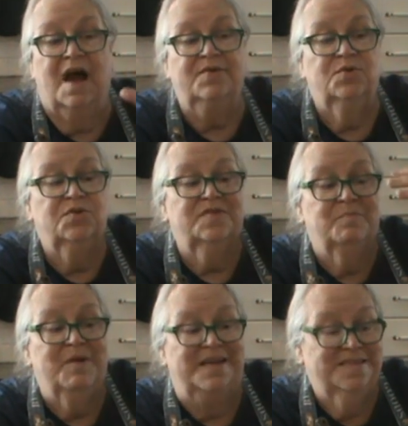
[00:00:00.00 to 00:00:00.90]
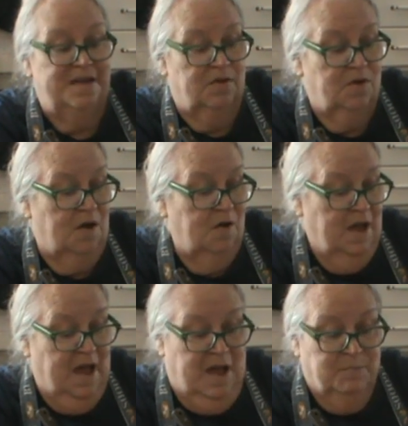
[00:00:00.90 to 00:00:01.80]
I don't use the best alcohol,
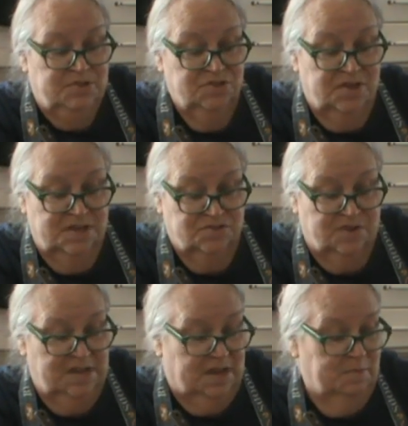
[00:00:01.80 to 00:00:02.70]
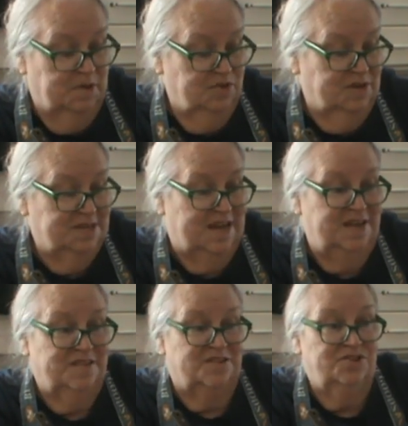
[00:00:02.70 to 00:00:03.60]
but you're gonna drink it. I mean, you're gonna
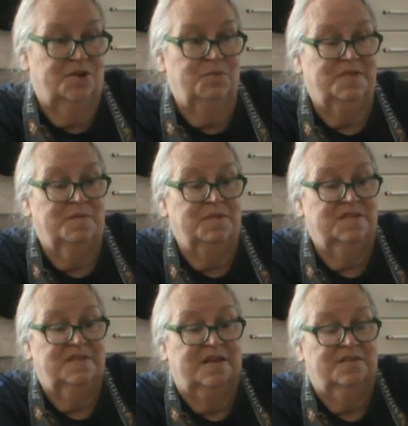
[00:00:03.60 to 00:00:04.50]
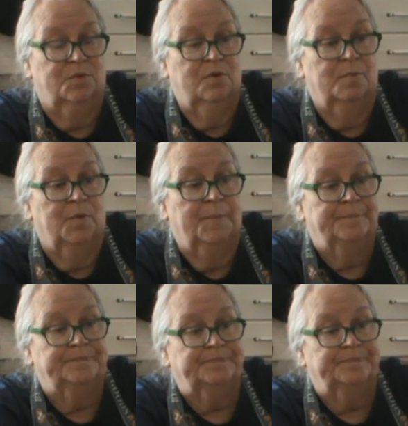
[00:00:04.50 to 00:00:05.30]
taste it. You don't want something that tastes horrible.